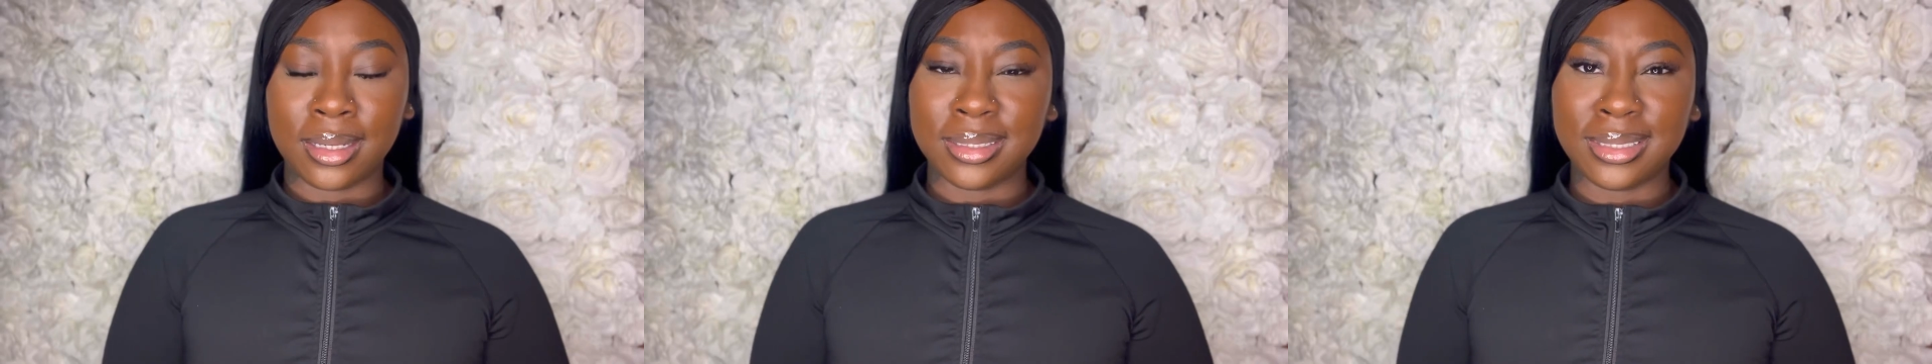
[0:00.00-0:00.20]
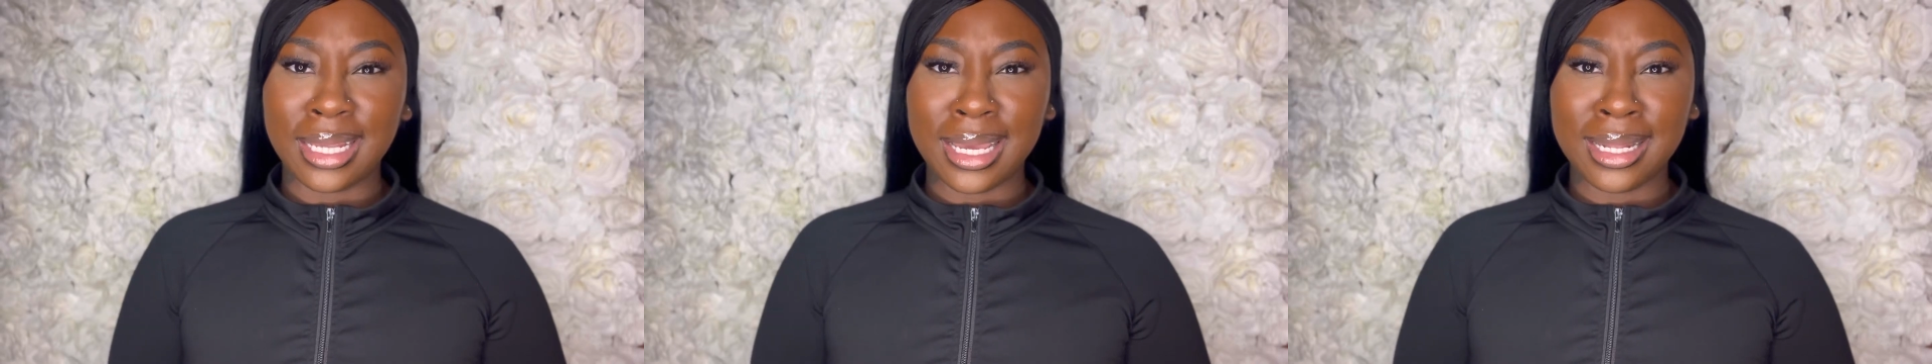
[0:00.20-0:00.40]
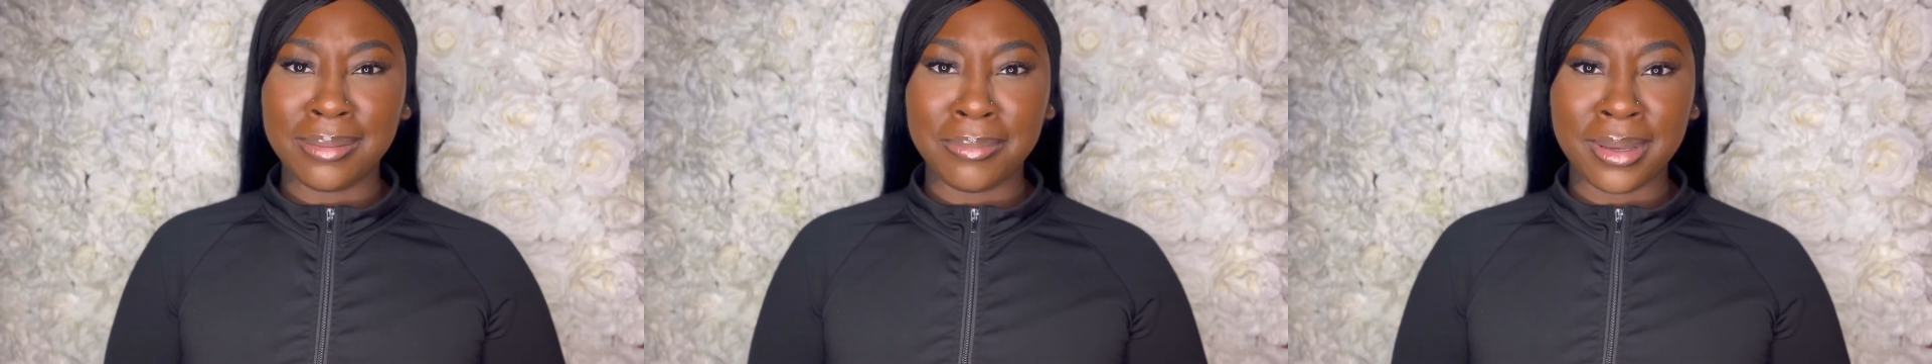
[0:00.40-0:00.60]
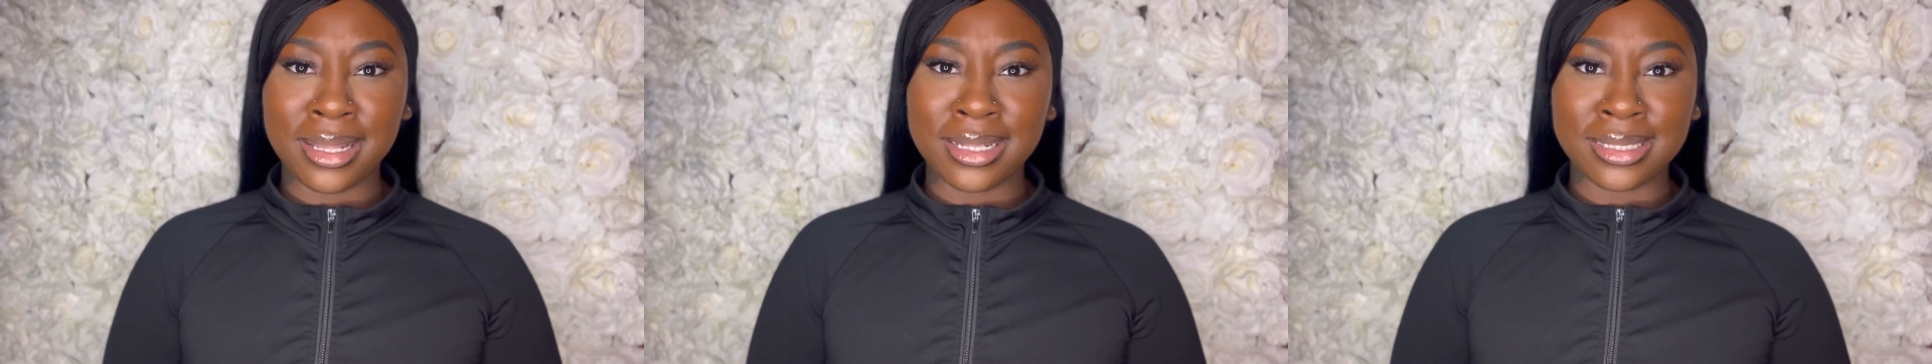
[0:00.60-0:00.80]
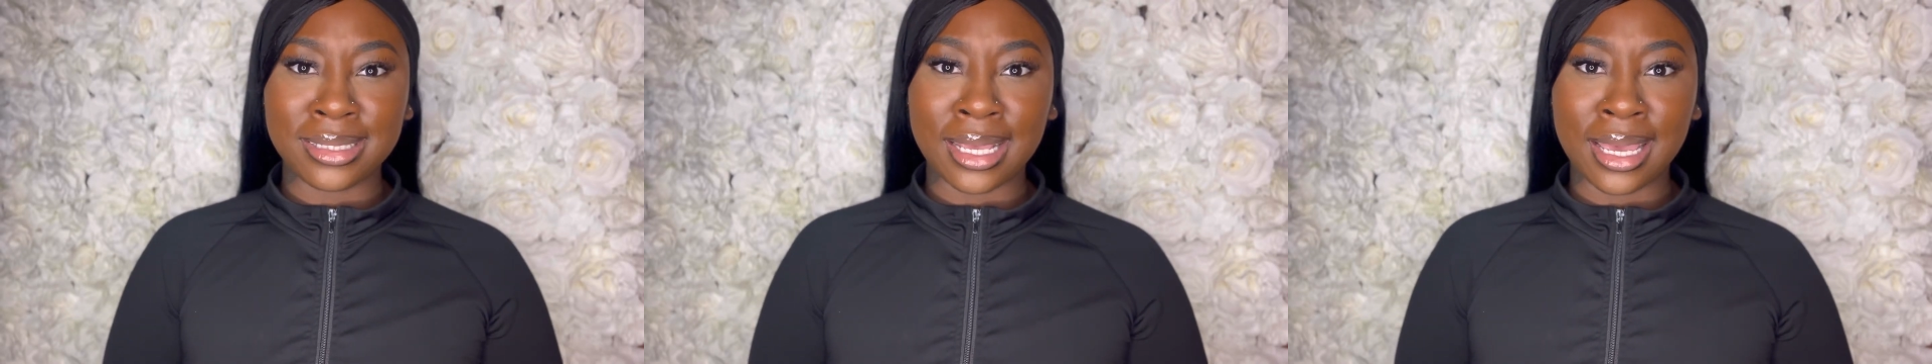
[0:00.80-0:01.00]
didn't
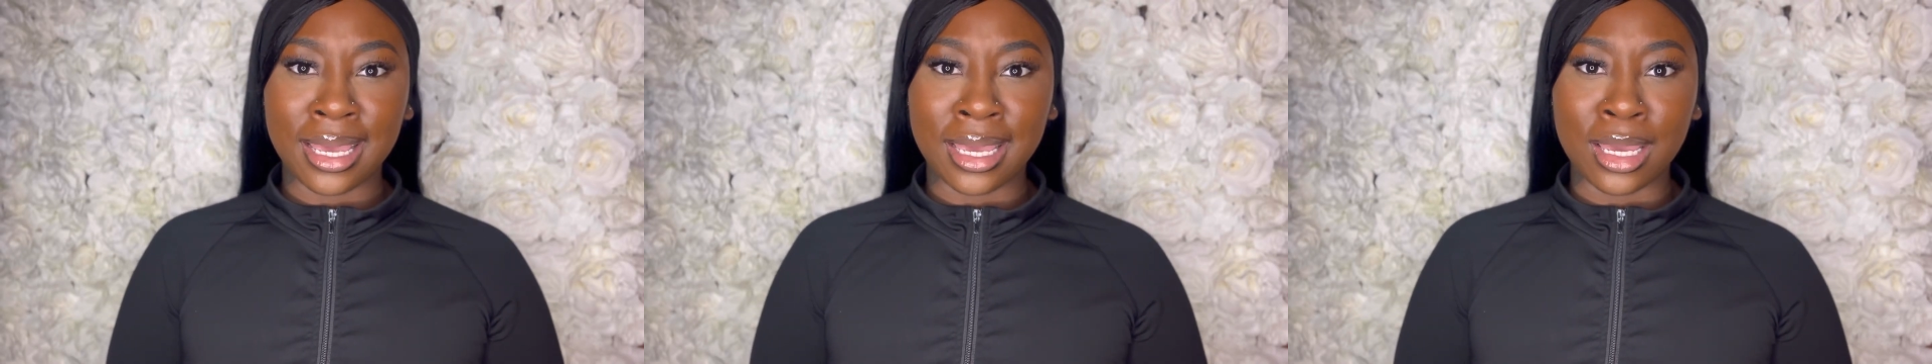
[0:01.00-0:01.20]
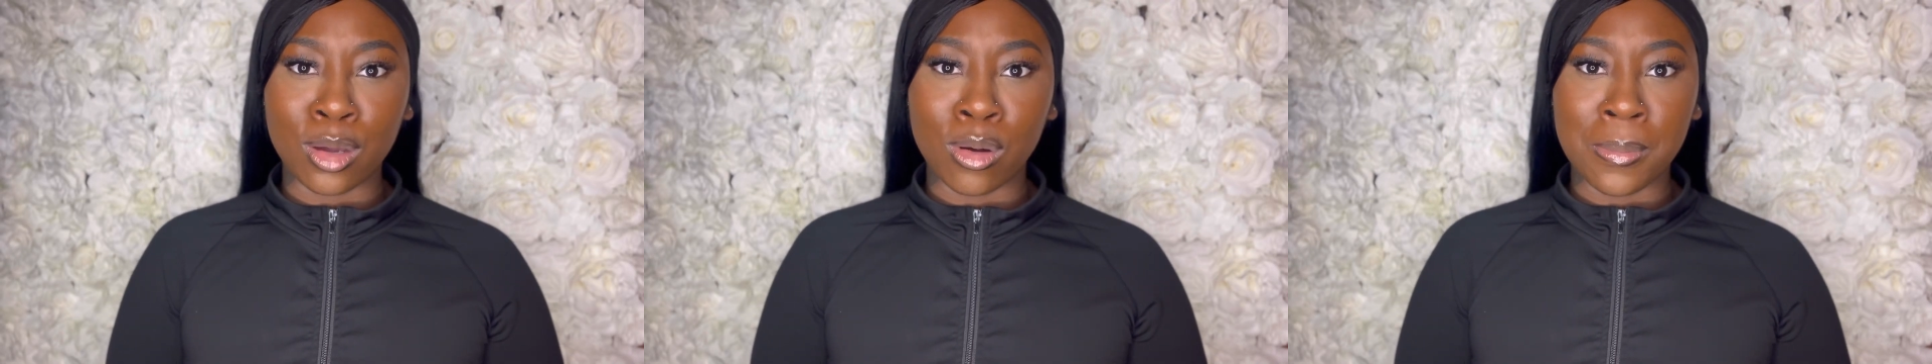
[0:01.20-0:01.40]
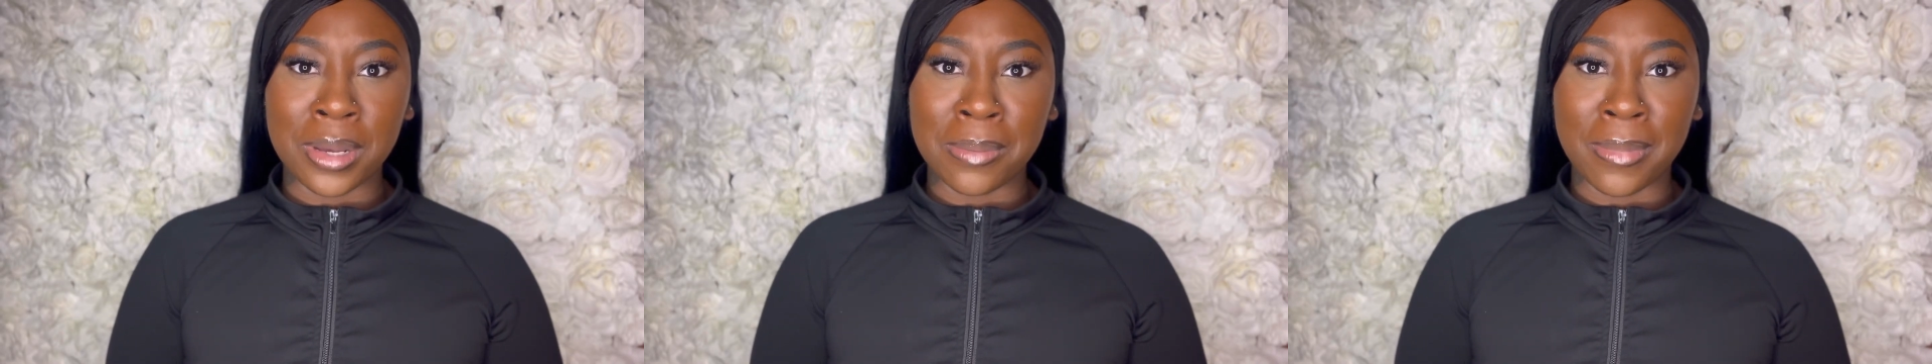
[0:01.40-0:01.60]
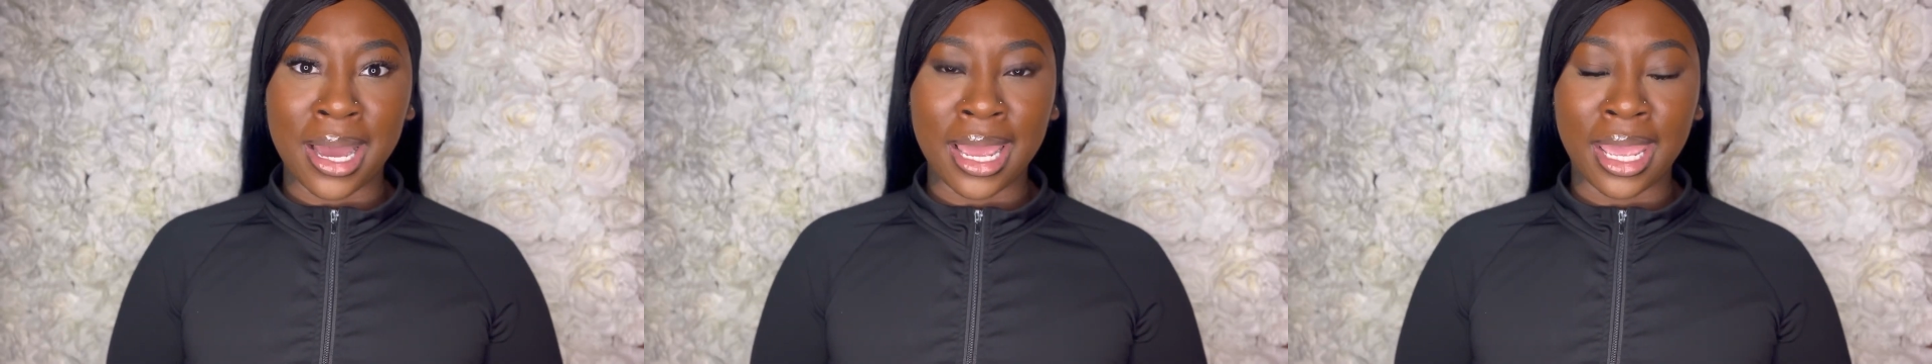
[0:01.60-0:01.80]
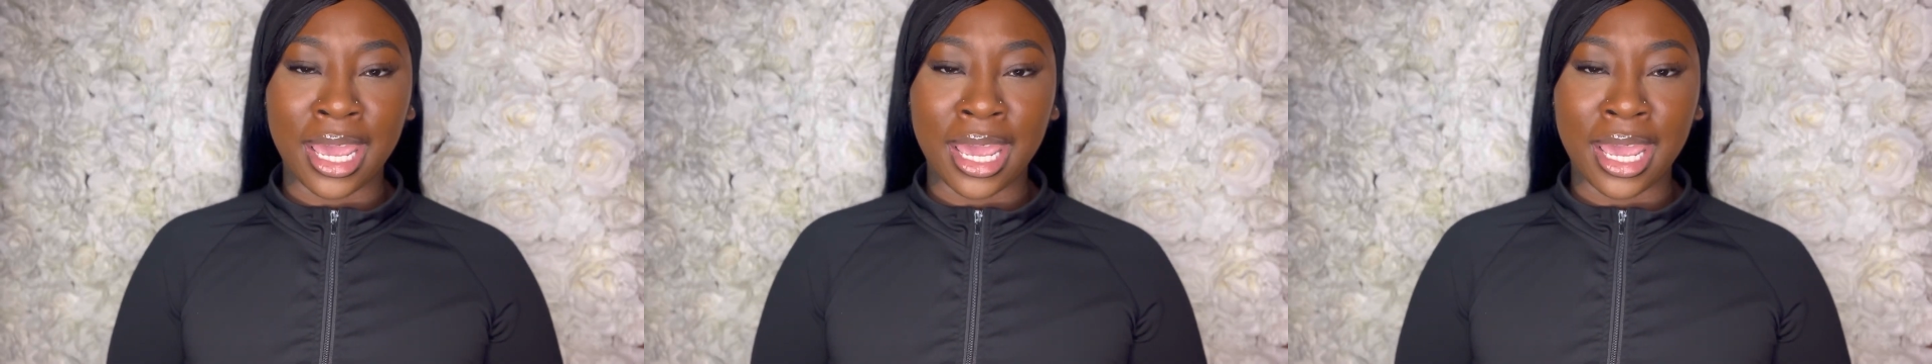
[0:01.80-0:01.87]
men say women my